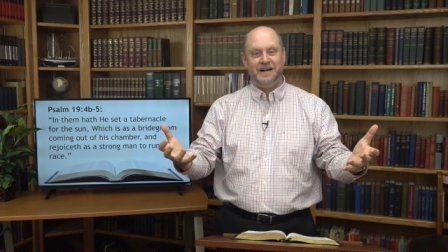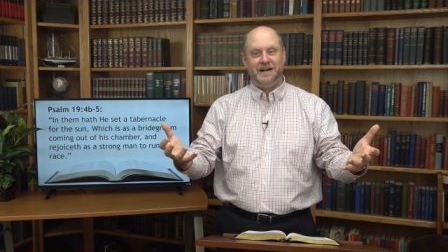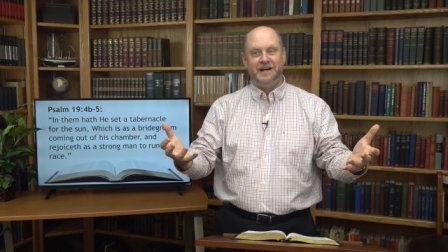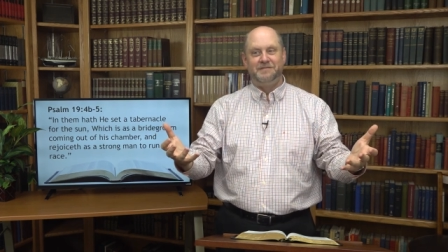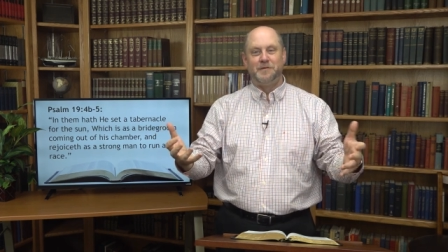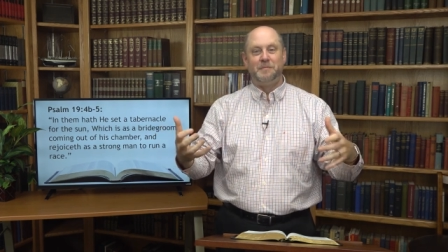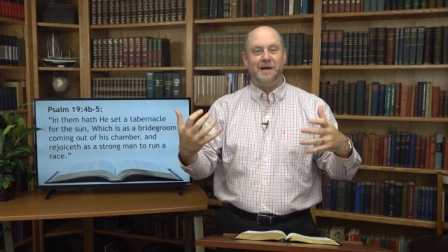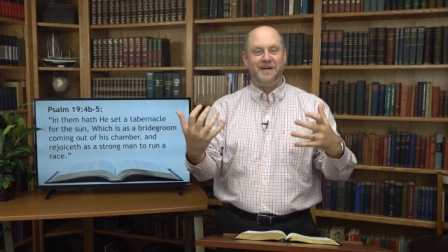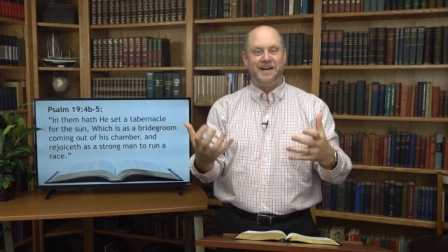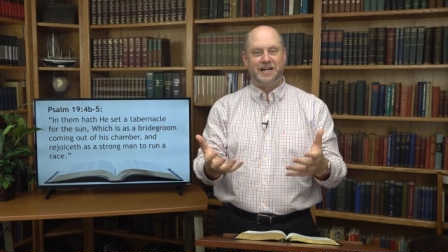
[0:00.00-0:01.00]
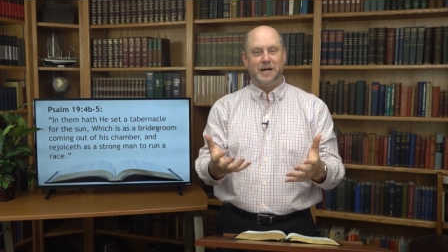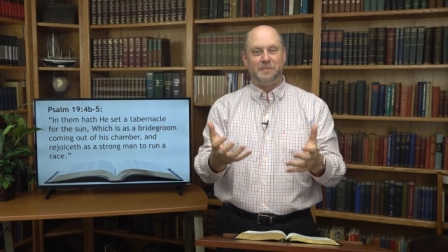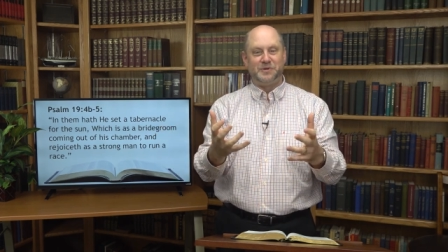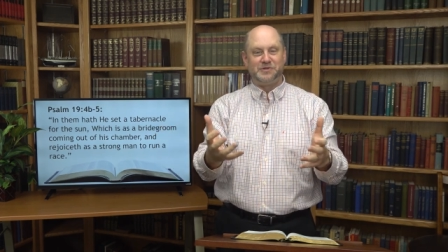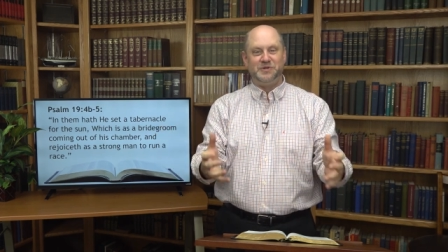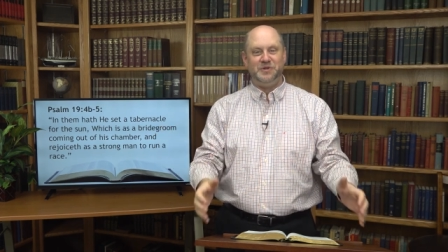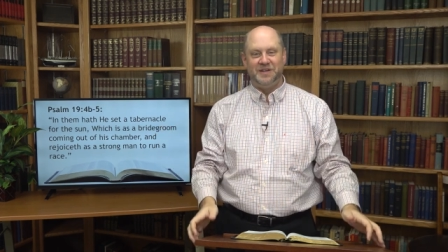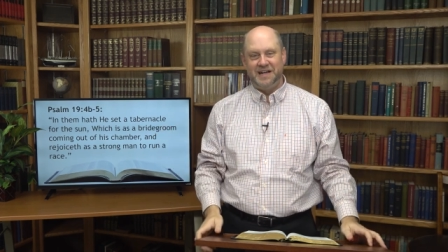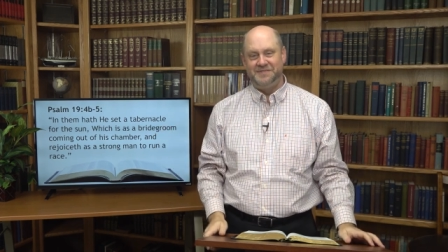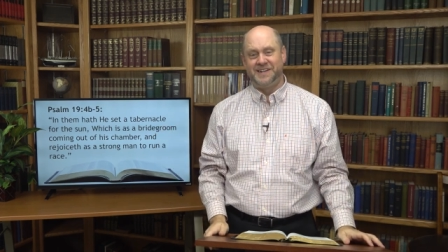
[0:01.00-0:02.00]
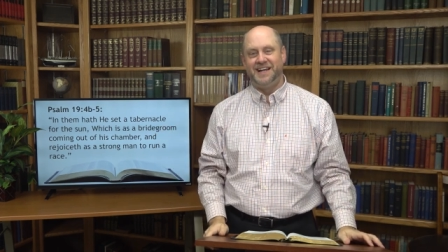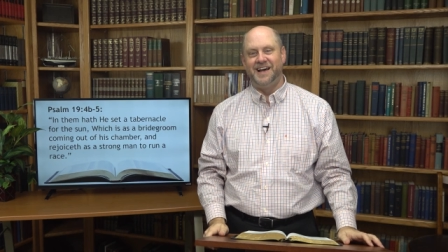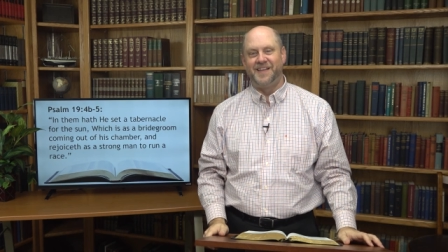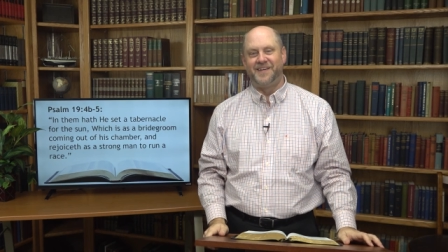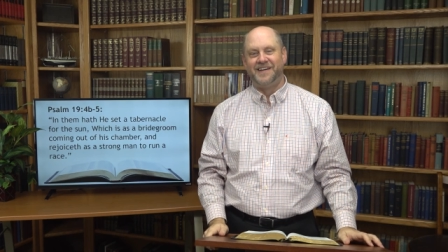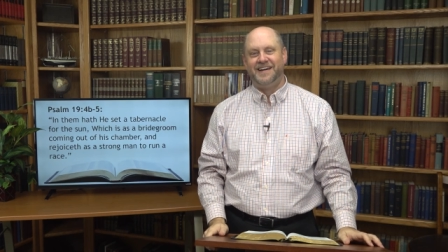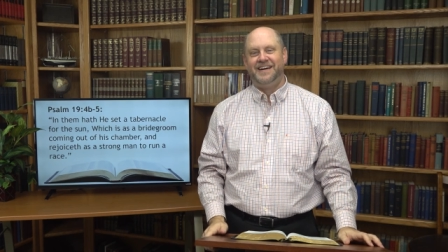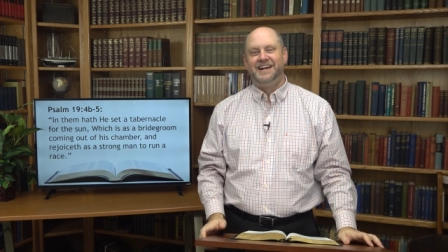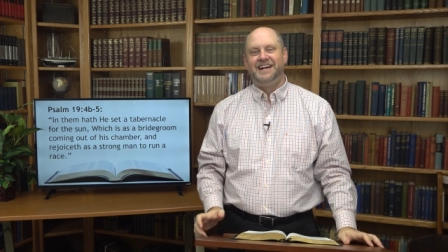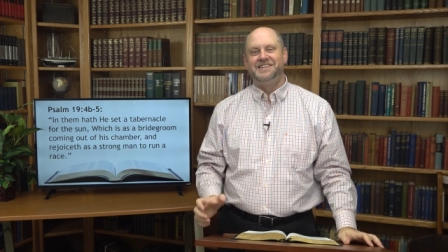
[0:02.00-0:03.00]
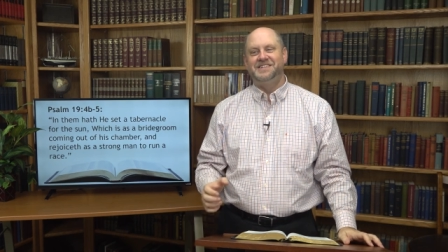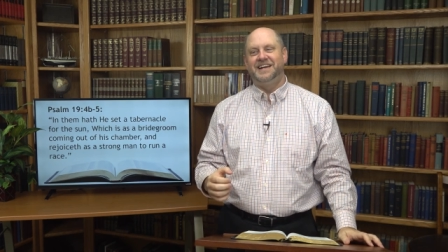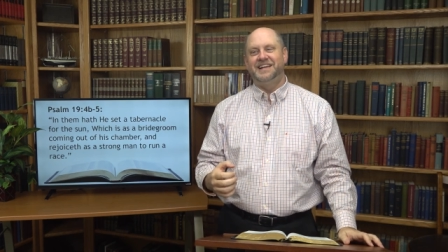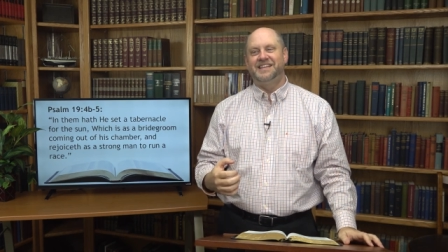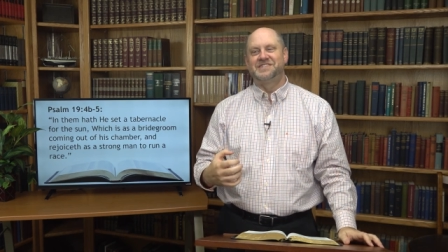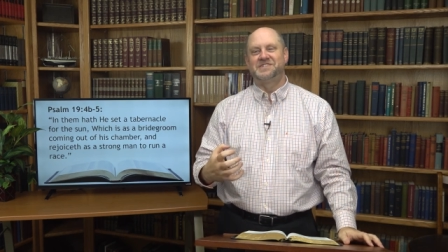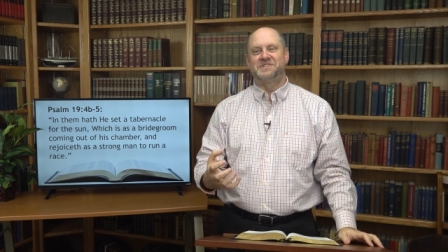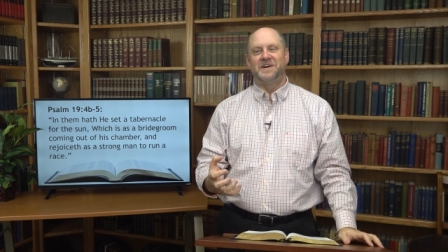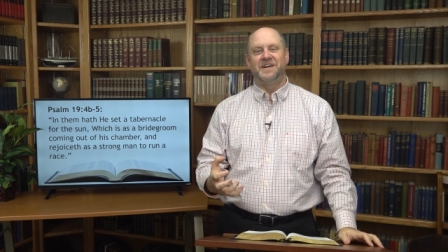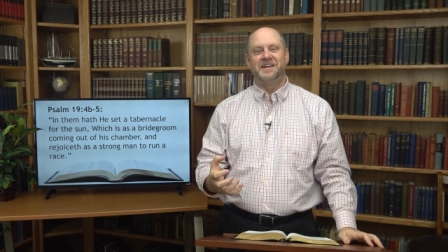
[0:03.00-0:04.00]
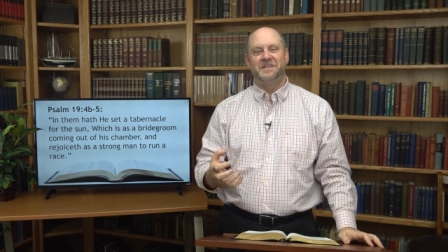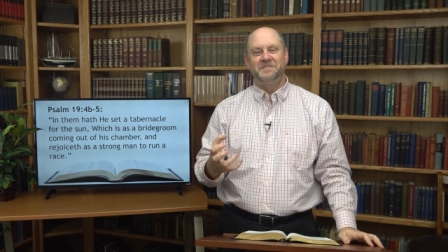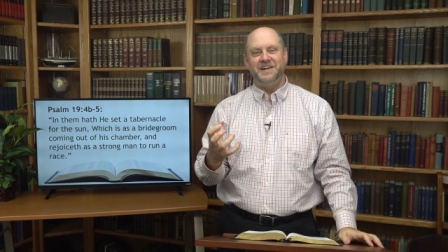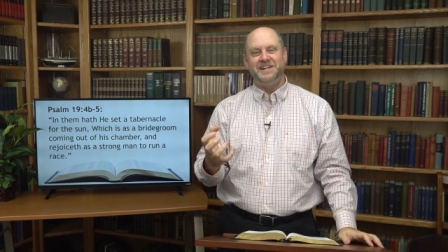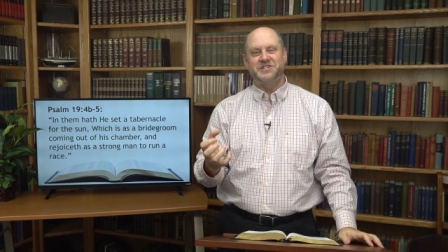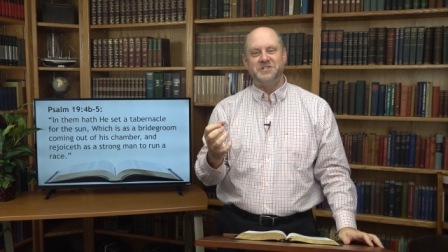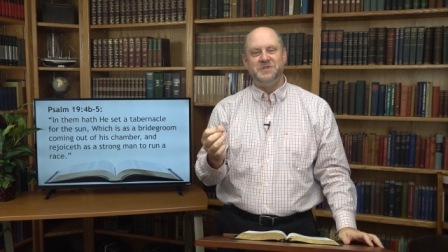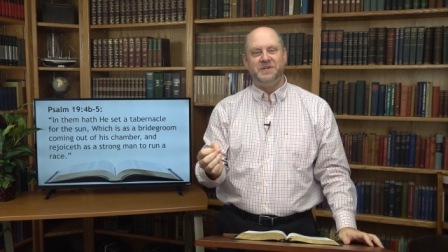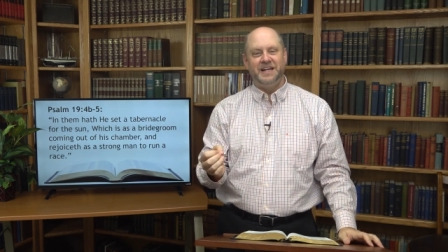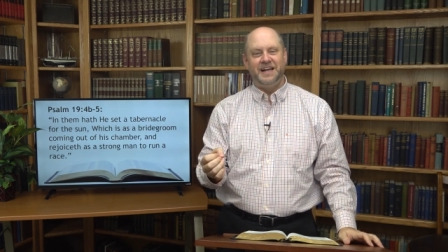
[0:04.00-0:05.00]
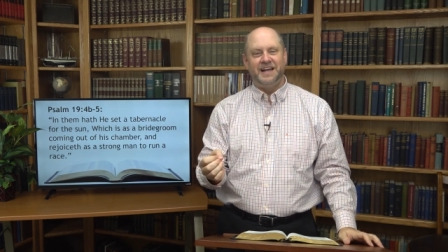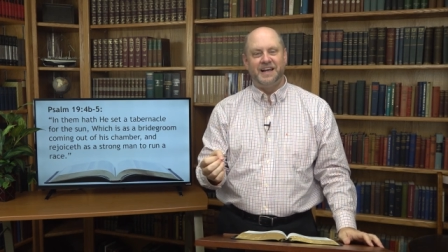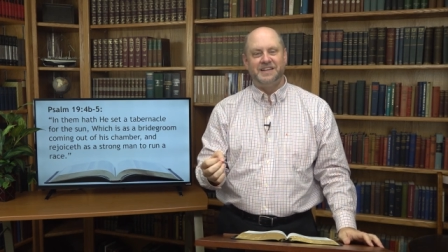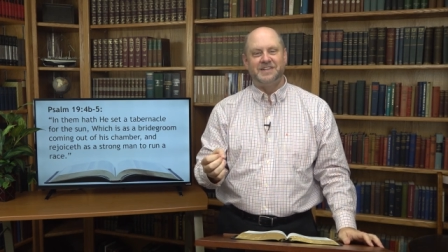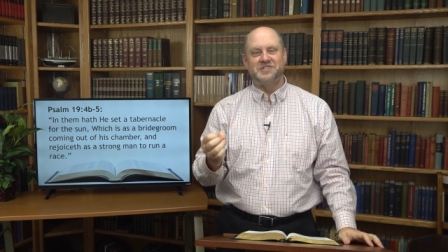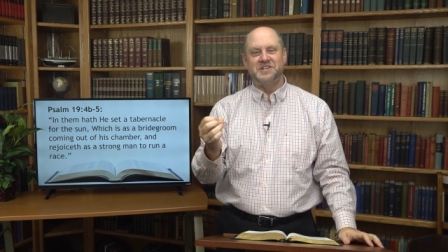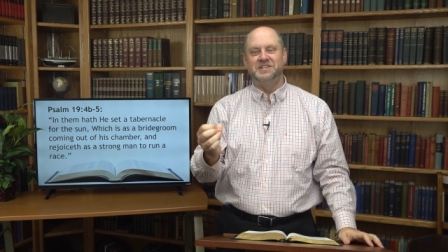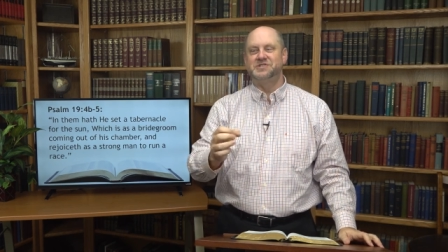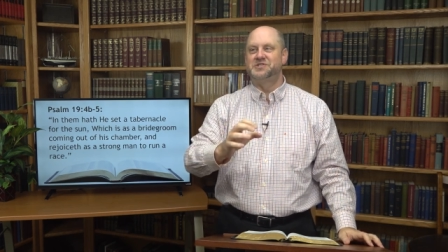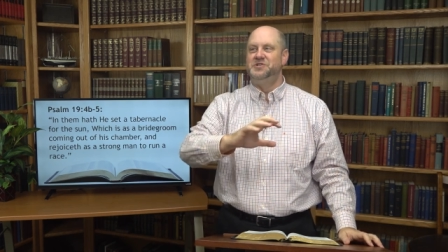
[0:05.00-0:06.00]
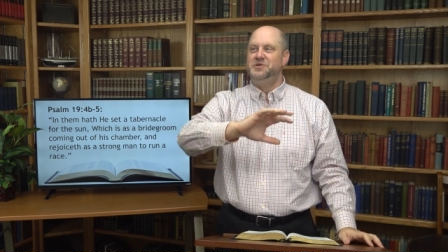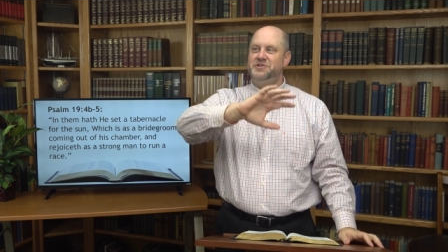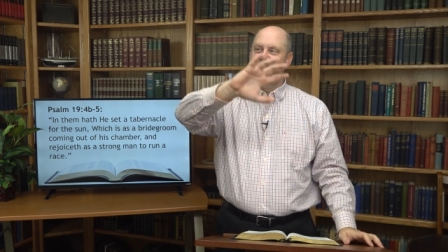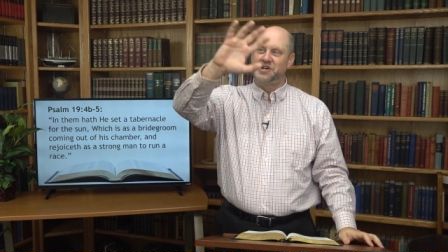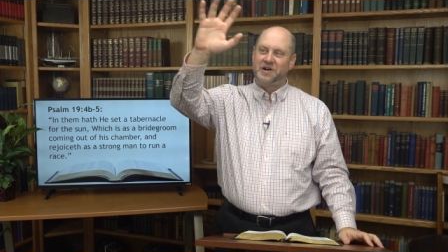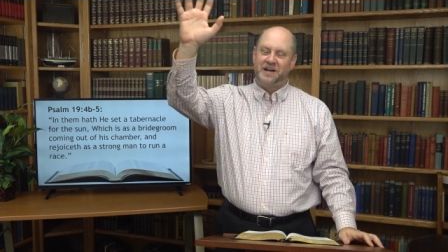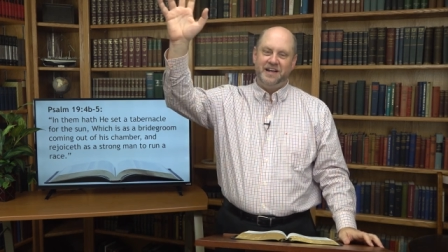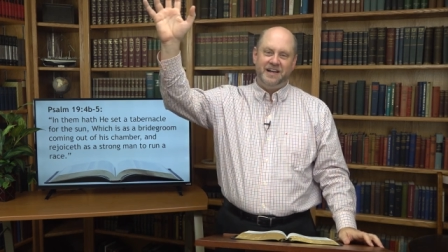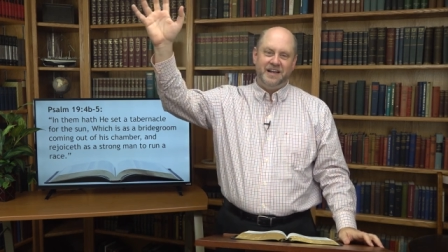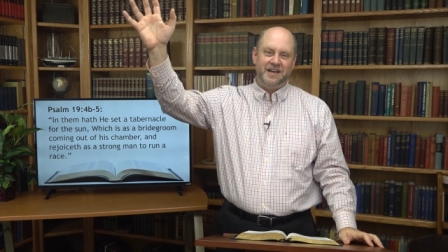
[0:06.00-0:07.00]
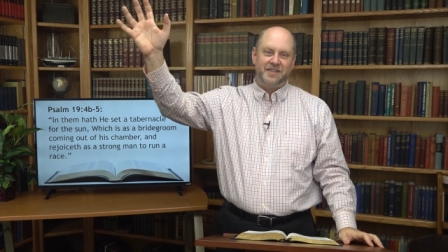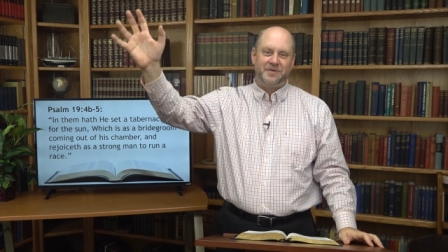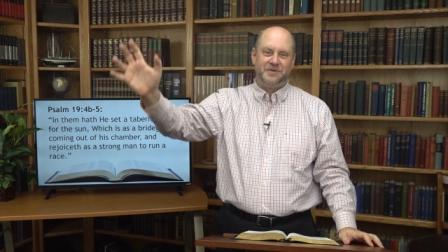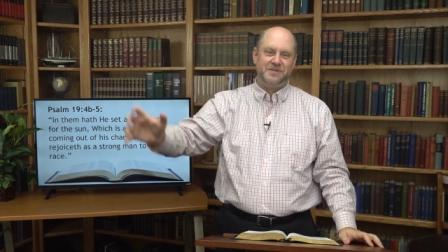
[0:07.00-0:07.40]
of a married couple's new life together, is like the start of each new day and the sun's new journey through